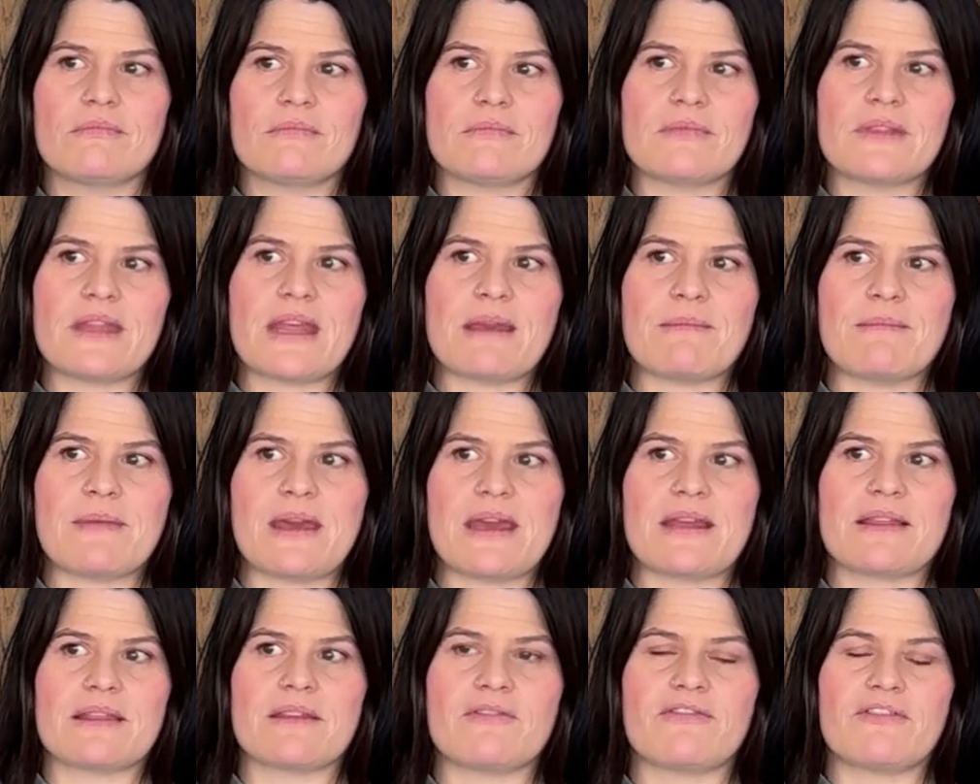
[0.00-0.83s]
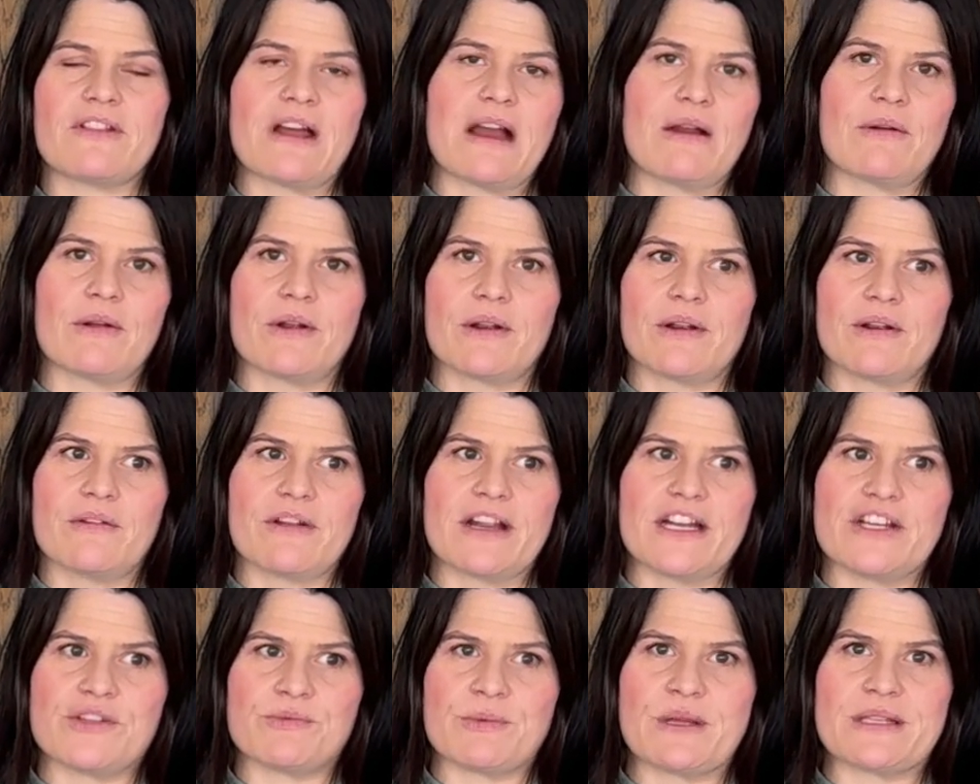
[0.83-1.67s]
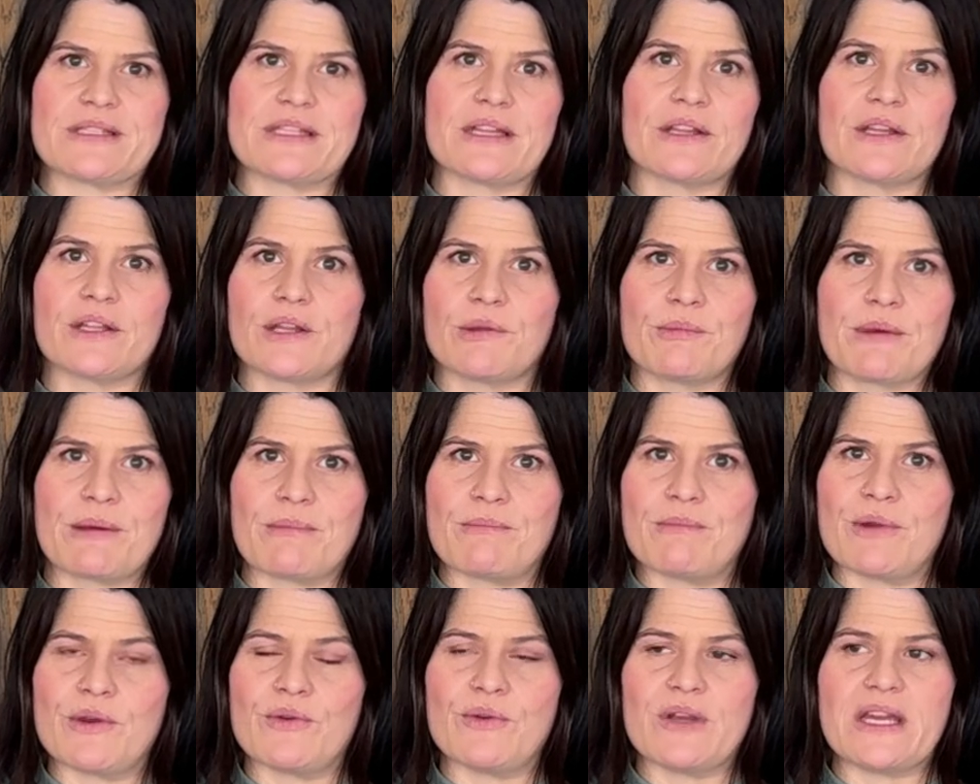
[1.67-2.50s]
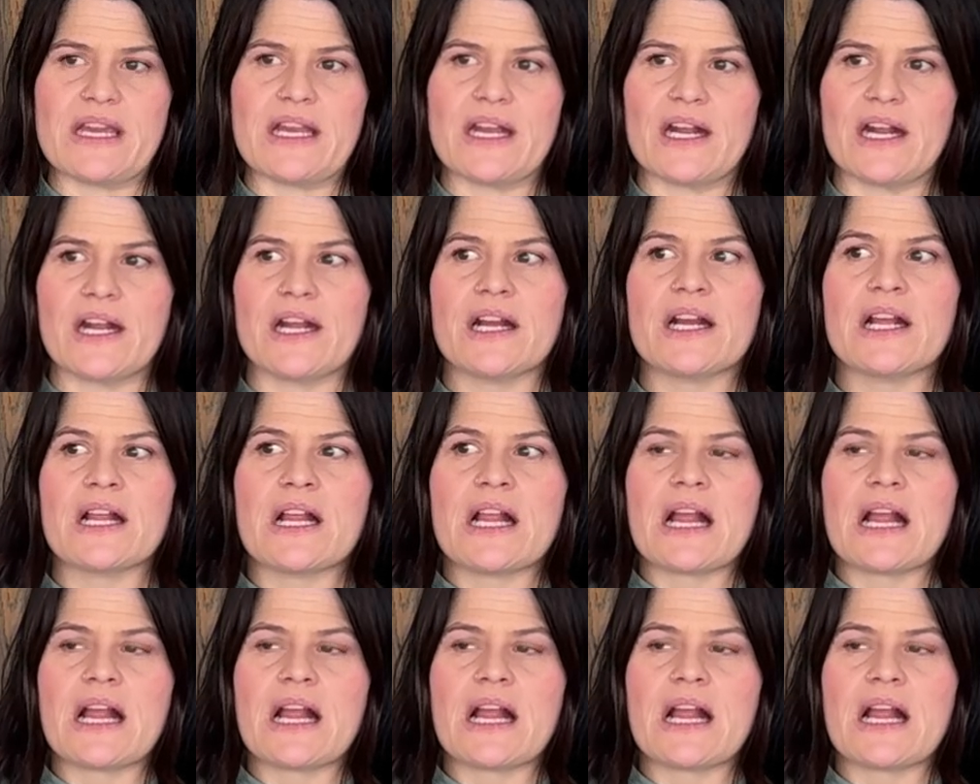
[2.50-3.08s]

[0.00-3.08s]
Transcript: They make the flower arrangements a little bit moodier.